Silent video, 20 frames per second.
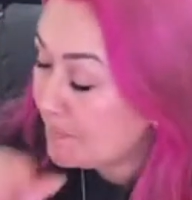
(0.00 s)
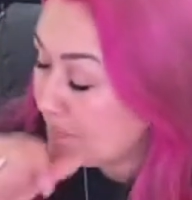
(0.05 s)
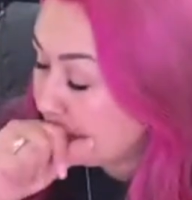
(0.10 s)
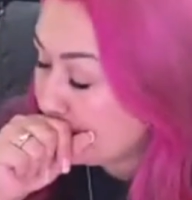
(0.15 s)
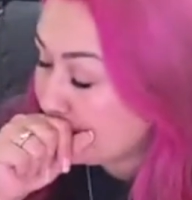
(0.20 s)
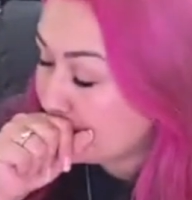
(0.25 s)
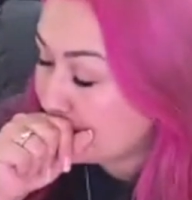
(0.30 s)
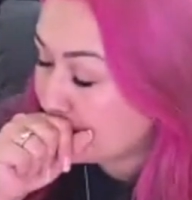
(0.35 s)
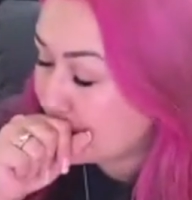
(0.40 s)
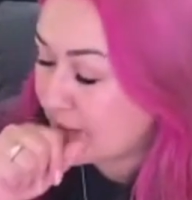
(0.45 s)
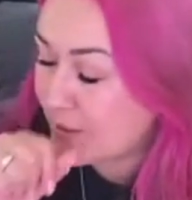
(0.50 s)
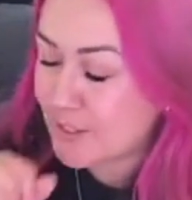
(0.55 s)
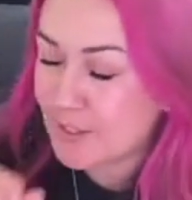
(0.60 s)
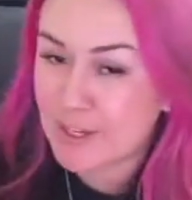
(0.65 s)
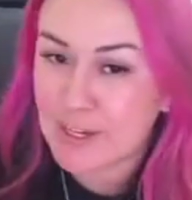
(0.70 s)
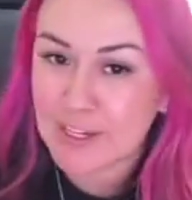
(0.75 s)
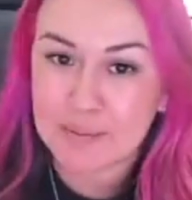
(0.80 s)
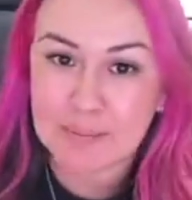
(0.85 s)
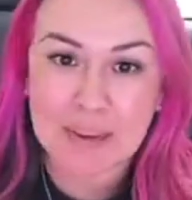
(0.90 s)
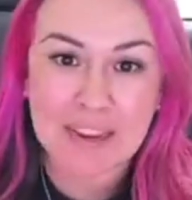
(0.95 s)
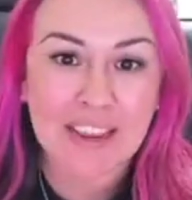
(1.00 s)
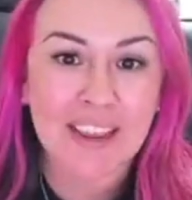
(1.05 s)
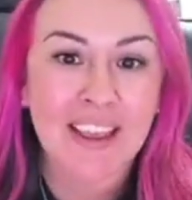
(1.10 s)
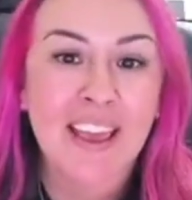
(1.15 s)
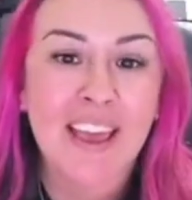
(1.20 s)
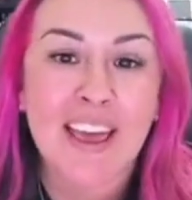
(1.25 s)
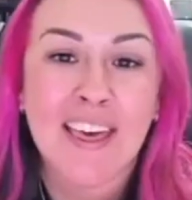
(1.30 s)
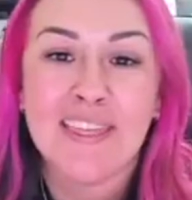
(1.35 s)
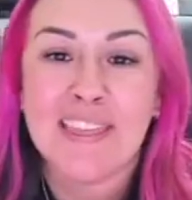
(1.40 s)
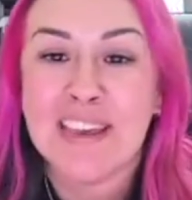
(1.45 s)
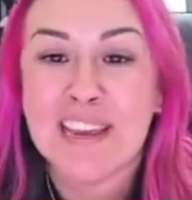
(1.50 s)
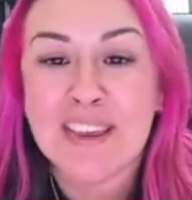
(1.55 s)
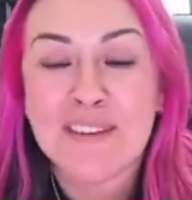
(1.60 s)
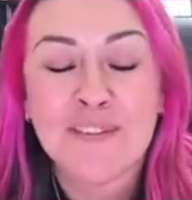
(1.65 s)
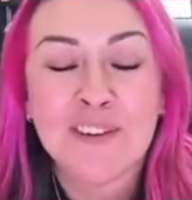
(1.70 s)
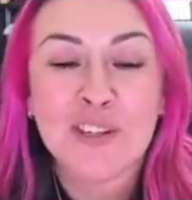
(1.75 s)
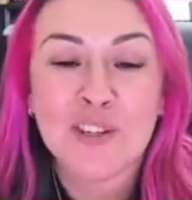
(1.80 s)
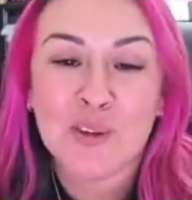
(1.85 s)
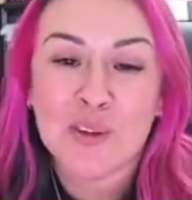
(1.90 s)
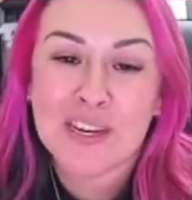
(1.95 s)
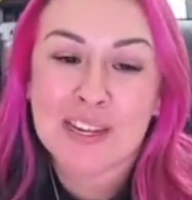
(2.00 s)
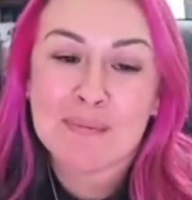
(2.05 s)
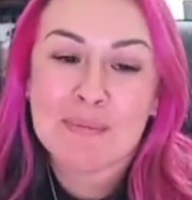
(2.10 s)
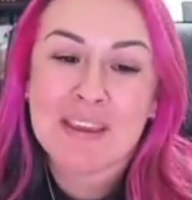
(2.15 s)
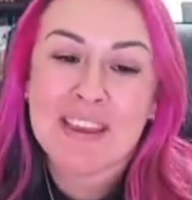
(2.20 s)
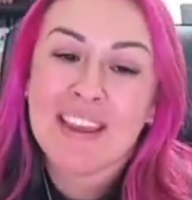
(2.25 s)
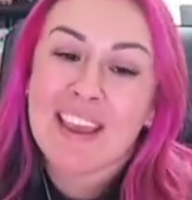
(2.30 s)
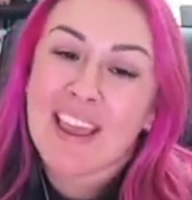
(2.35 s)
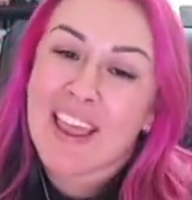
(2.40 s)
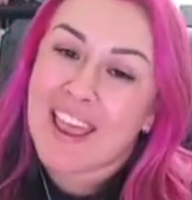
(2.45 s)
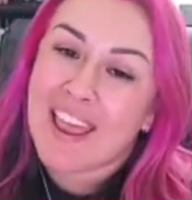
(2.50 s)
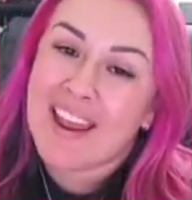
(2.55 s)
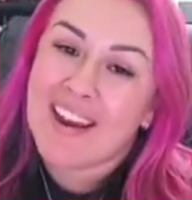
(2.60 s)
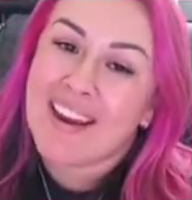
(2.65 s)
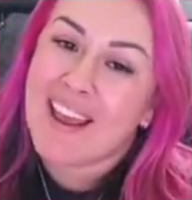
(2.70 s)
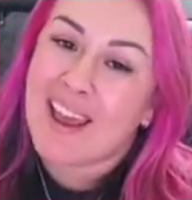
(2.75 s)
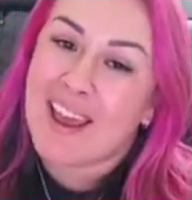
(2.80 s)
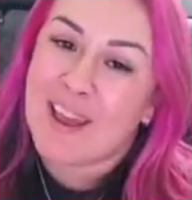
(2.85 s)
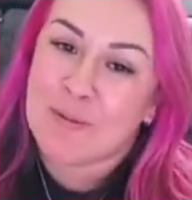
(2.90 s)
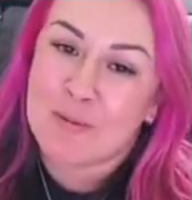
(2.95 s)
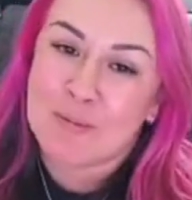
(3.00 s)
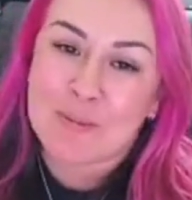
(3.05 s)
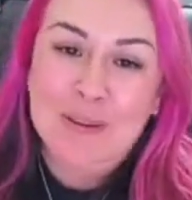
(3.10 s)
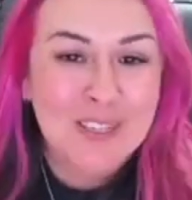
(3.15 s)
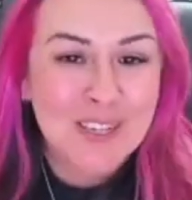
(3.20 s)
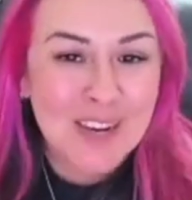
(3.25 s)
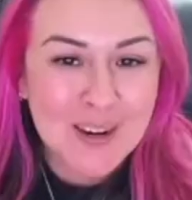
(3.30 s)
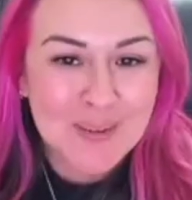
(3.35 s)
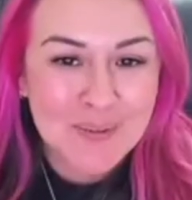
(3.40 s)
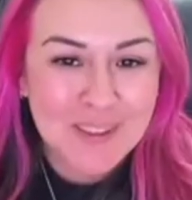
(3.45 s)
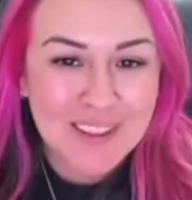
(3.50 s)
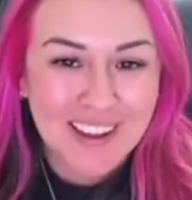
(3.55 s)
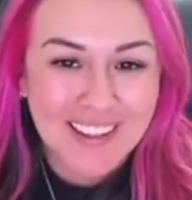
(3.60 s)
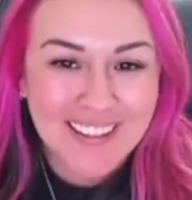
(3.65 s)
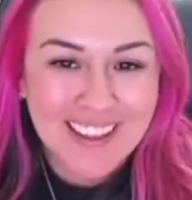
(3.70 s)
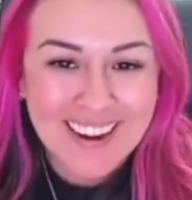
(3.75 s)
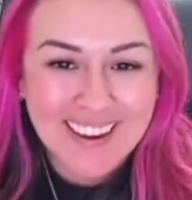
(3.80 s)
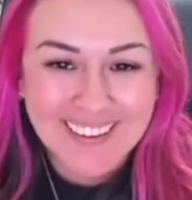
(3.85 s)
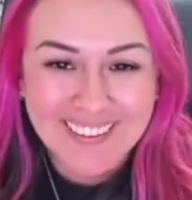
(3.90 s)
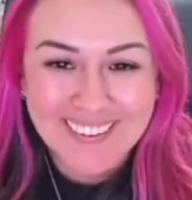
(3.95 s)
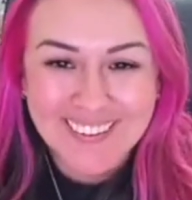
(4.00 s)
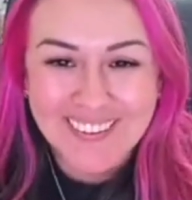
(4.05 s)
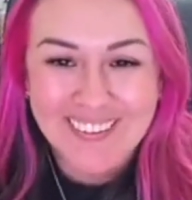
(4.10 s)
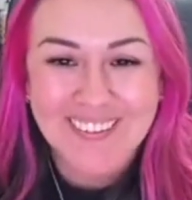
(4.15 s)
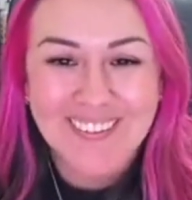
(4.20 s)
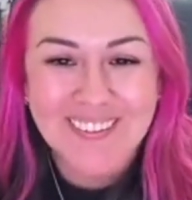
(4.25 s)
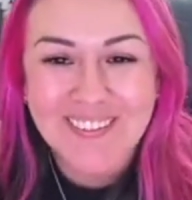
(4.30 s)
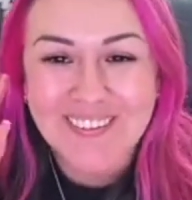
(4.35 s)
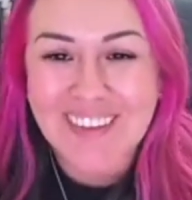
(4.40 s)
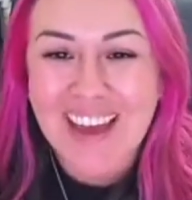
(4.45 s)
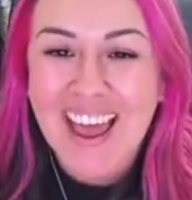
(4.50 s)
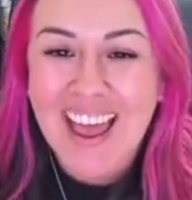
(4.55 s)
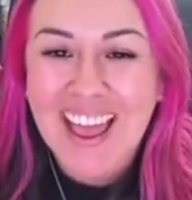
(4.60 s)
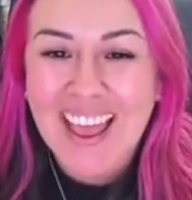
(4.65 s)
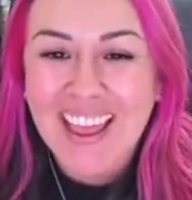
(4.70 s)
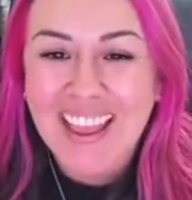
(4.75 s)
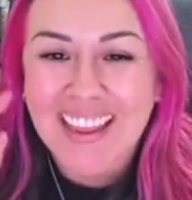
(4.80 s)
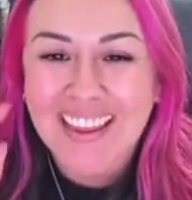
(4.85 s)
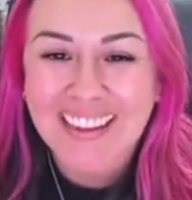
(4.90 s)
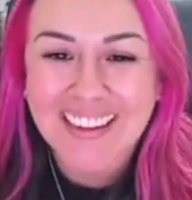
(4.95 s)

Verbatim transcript: Mm, excuse me. Thank you for joining me, and I will be chatting with y'all later. Bye.